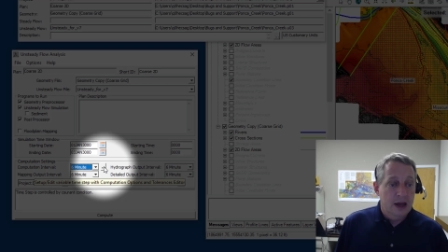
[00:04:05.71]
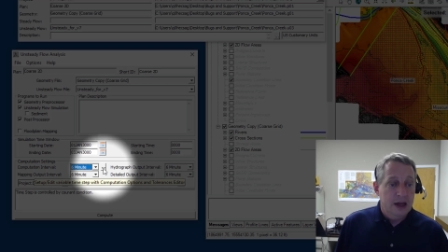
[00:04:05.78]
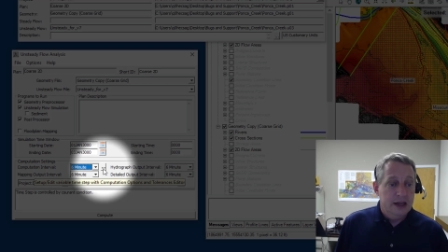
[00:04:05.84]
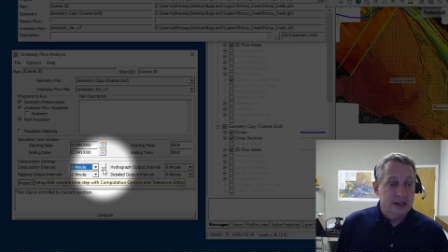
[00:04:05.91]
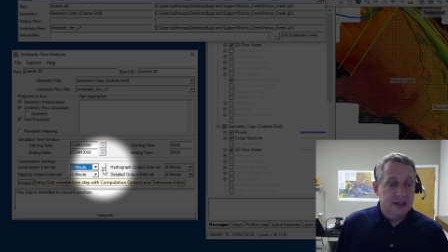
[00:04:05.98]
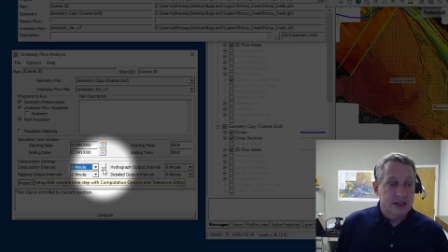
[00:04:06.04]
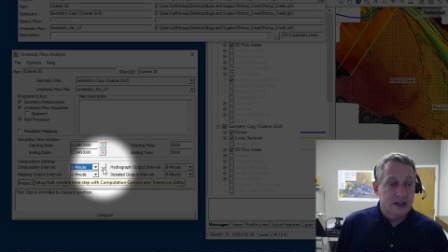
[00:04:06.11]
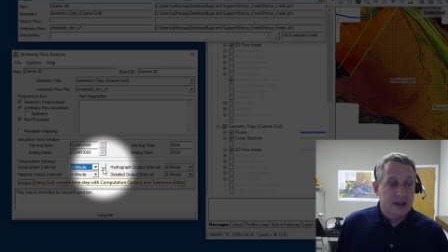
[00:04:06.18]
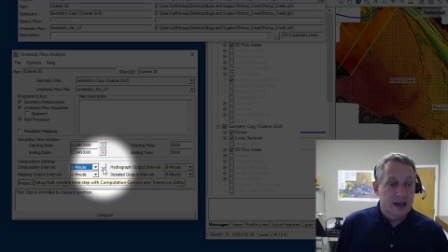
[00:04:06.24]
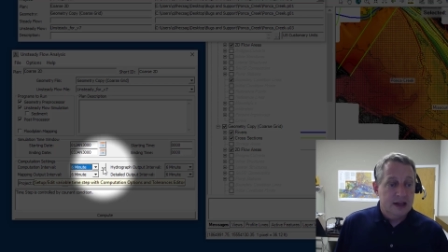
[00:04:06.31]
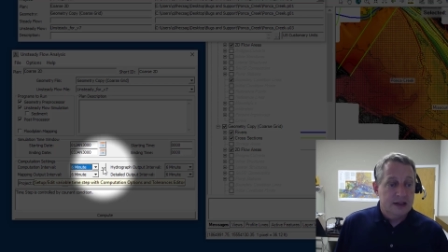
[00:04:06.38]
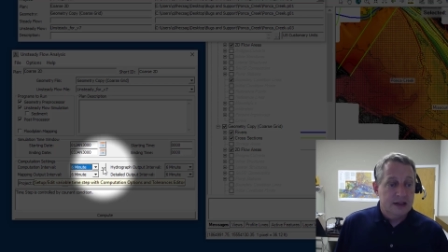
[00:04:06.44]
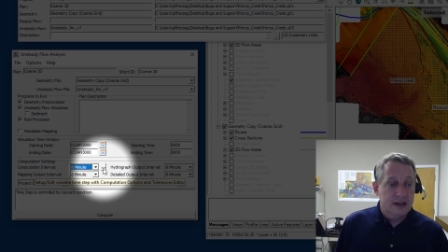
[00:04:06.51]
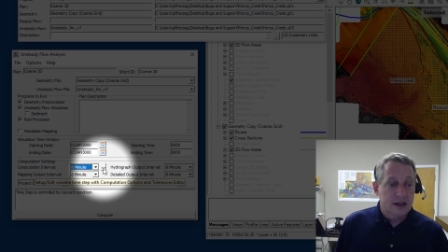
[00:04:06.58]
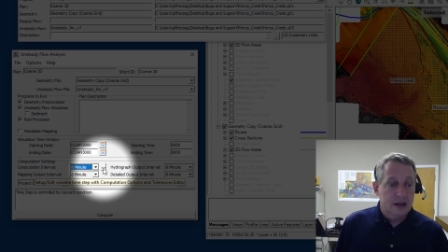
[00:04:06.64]
is
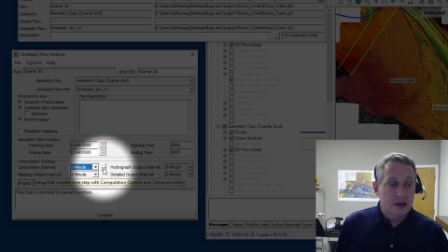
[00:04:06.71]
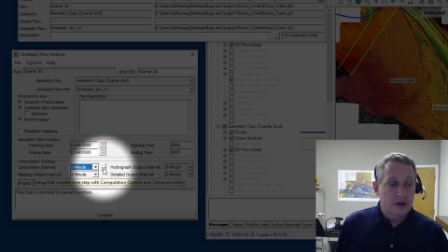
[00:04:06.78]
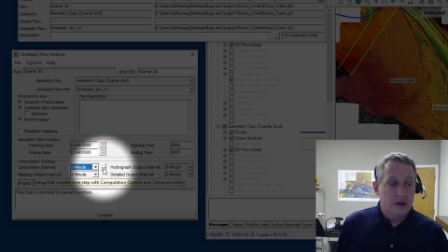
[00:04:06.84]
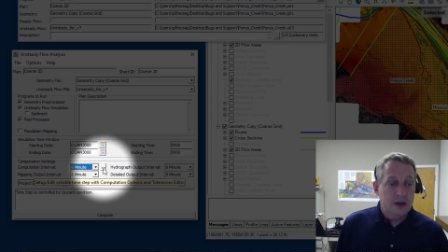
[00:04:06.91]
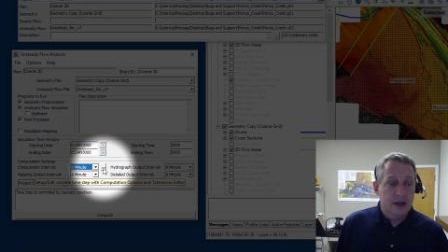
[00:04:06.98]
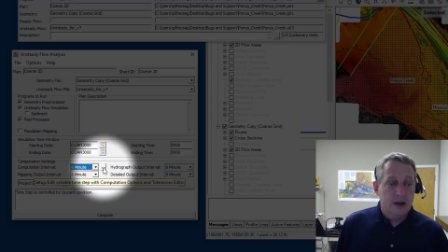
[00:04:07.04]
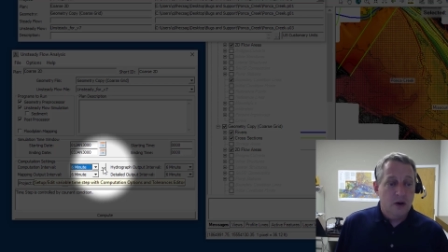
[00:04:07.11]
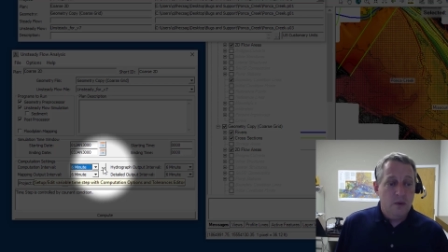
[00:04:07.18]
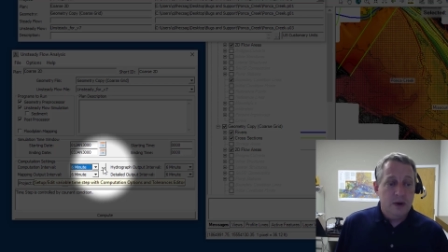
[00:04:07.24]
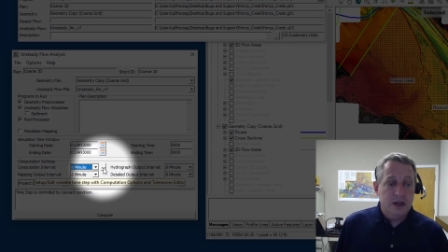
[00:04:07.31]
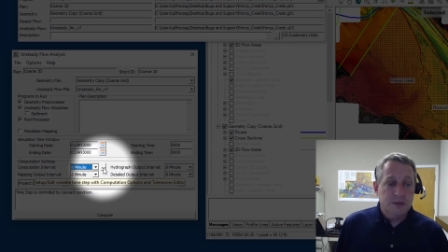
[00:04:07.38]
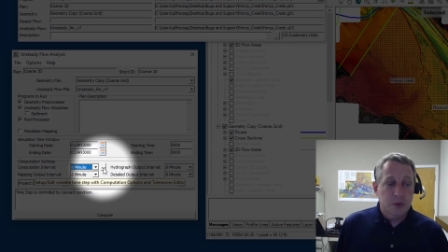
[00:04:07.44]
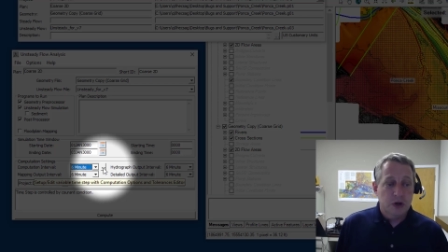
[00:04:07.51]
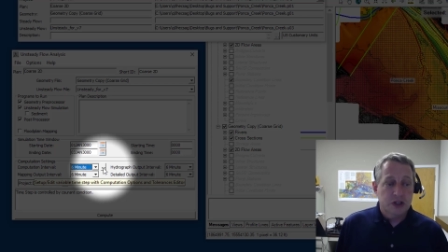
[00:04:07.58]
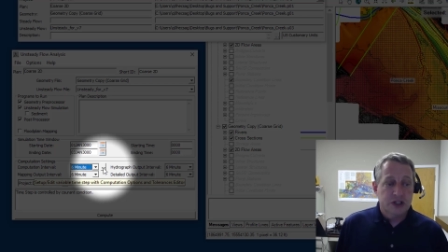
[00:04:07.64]
that you can always
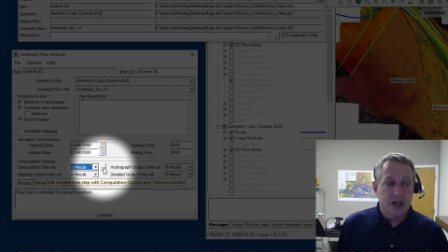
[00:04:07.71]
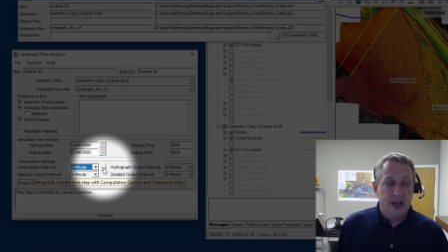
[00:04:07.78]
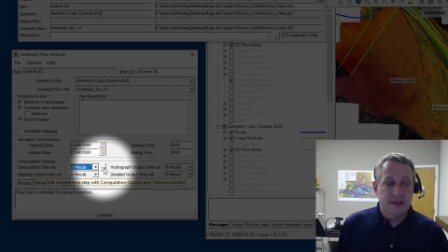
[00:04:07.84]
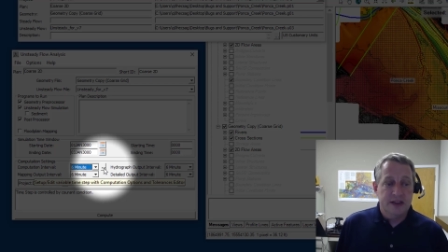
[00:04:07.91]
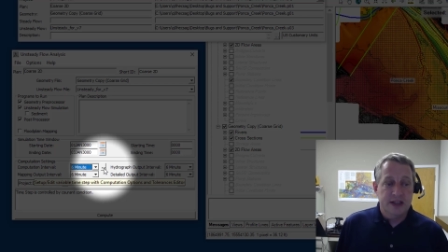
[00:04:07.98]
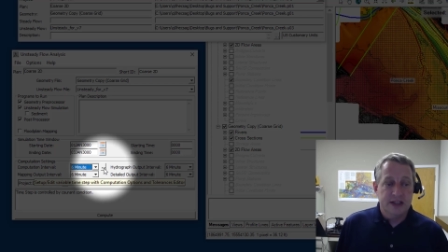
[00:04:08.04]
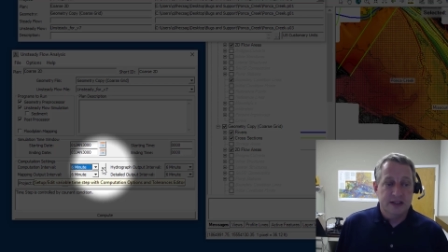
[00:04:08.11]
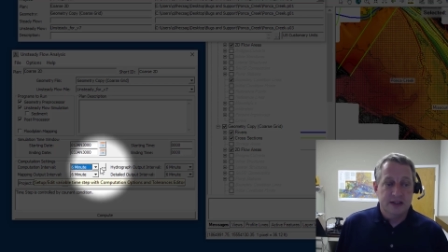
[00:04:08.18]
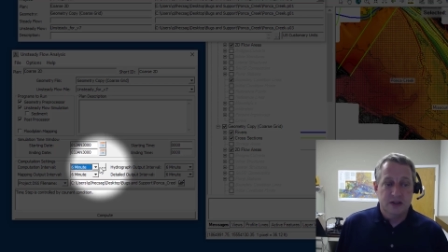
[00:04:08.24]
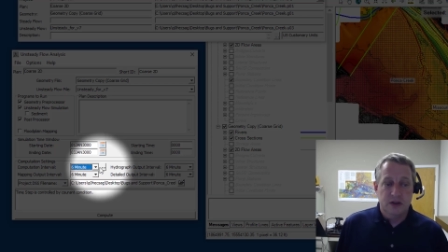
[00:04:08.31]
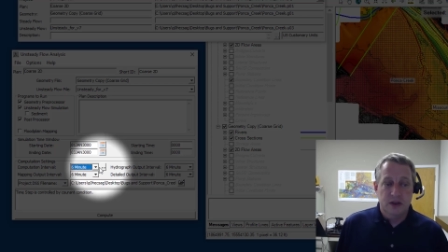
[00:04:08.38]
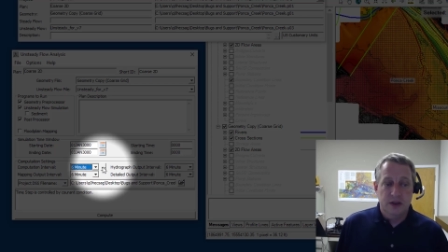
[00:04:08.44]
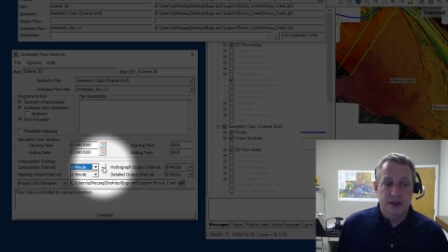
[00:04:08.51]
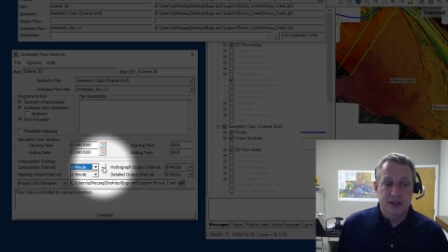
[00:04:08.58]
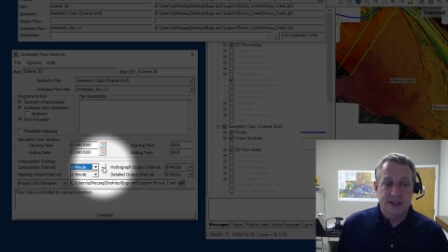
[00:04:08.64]
push on this
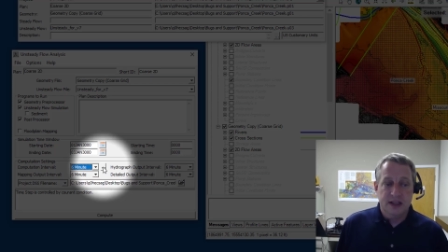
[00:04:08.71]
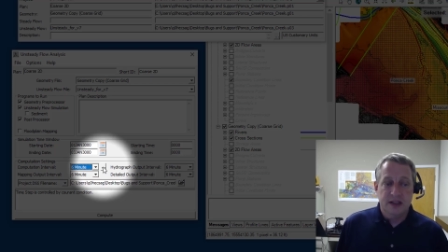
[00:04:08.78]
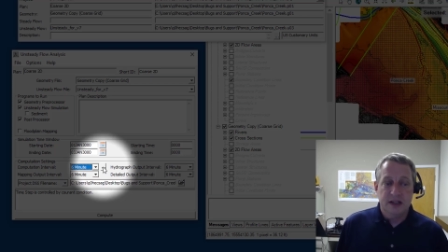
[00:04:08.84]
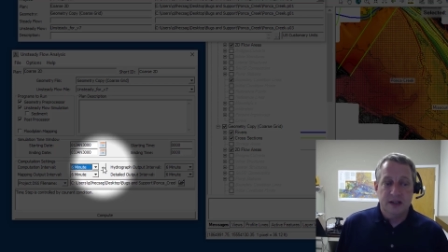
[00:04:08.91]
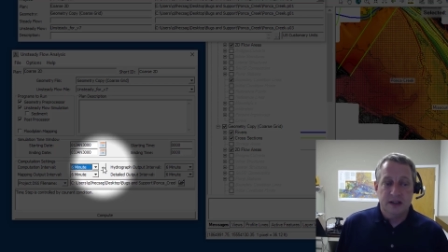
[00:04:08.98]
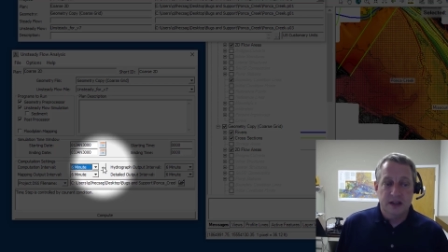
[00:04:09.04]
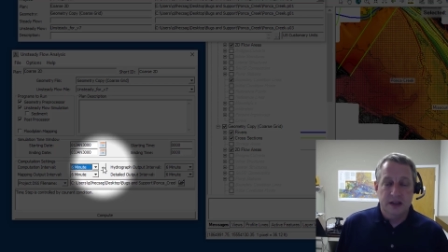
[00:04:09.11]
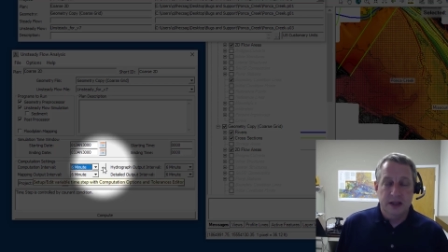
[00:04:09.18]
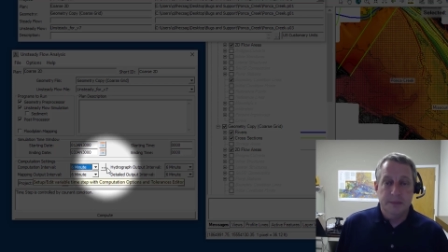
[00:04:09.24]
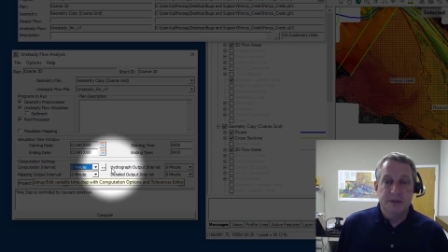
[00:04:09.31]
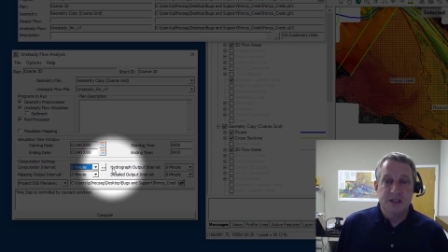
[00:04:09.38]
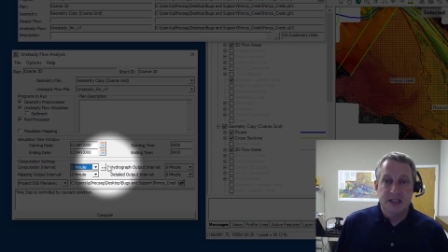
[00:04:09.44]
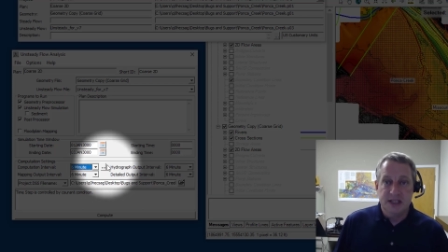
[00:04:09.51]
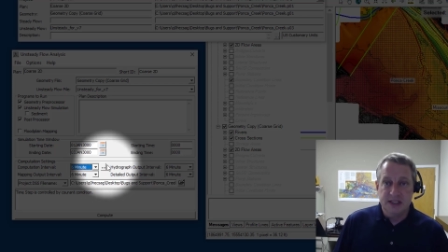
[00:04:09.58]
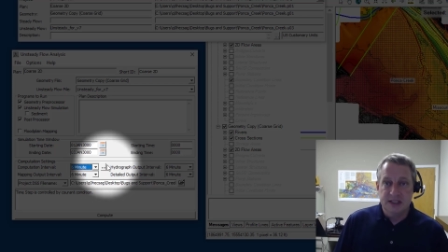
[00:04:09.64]
little
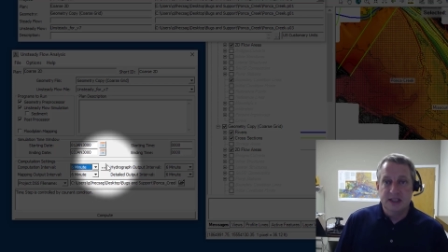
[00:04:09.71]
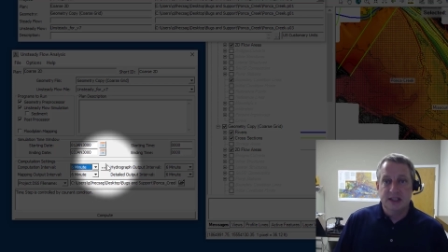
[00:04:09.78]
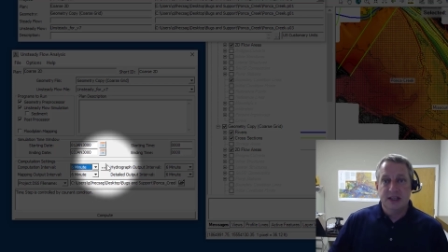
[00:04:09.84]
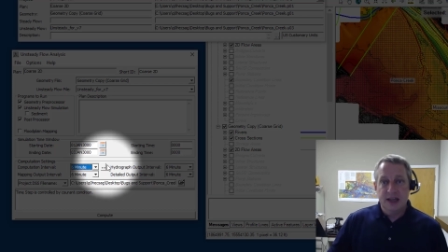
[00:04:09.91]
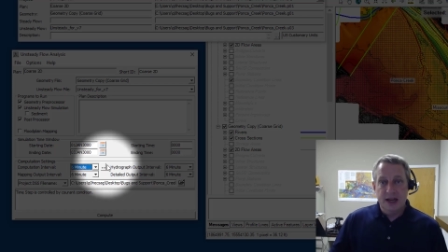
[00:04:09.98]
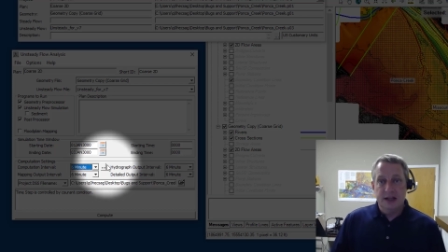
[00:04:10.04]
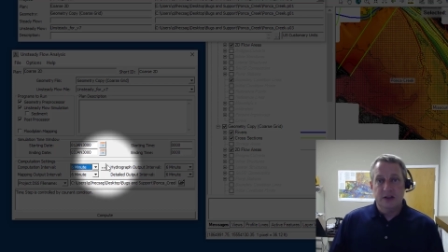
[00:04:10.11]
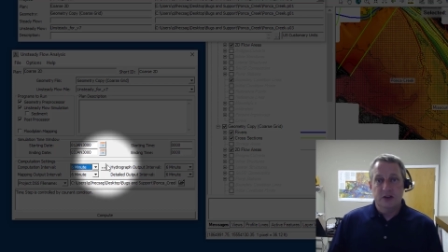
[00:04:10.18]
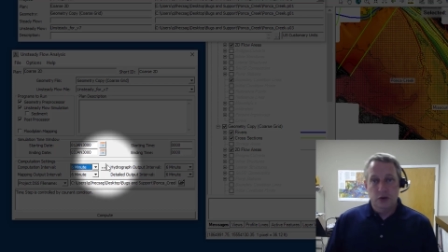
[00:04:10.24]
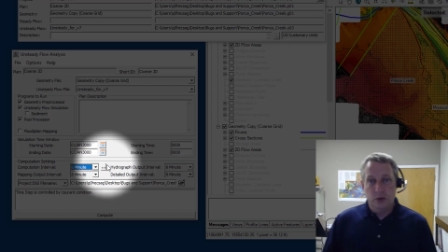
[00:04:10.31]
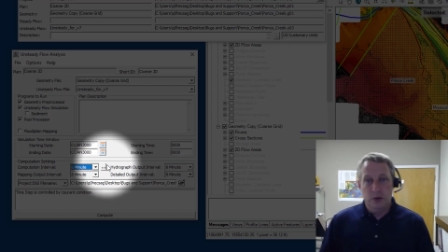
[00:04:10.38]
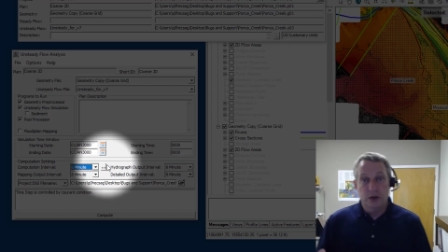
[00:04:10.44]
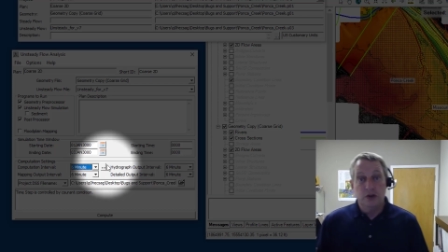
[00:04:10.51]
ellipses to get to the